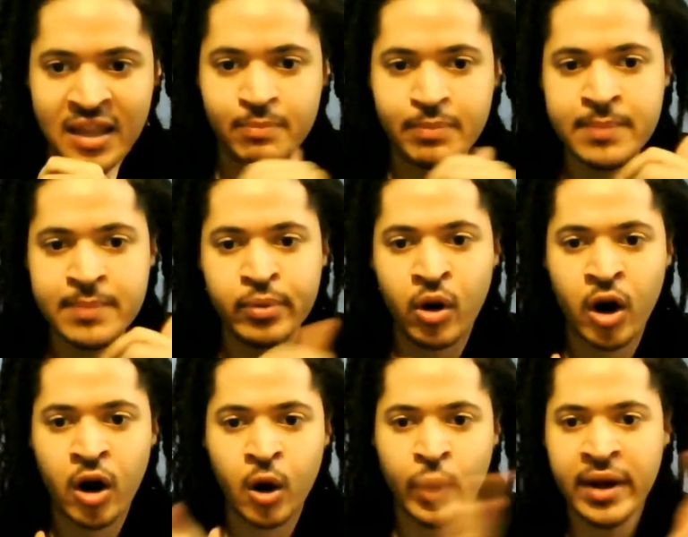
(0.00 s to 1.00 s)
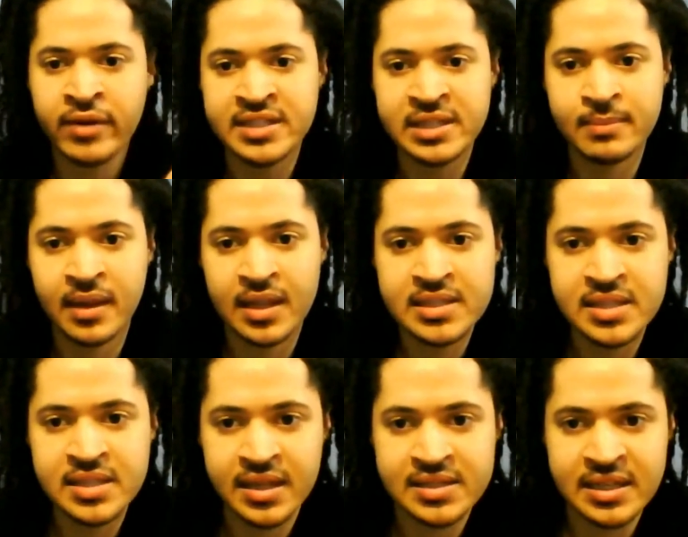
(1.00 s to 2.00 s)
and the people are around him
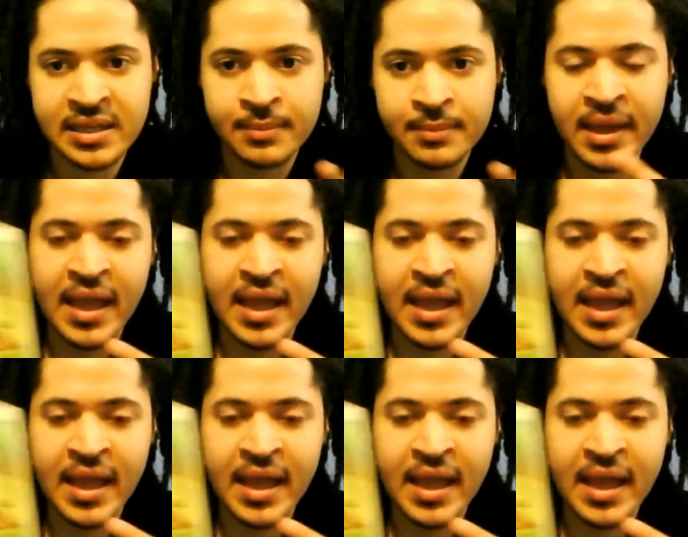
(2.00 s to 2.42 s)
listening to him.